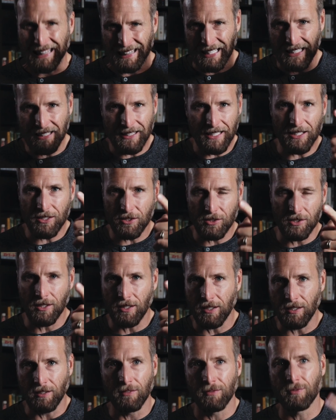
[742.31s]
Let that
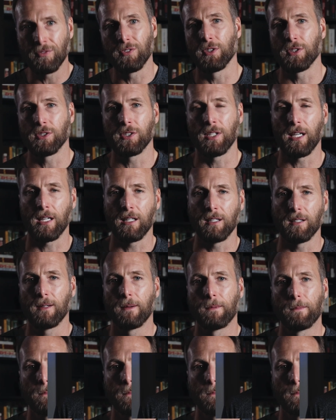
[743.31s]
sink in for a second.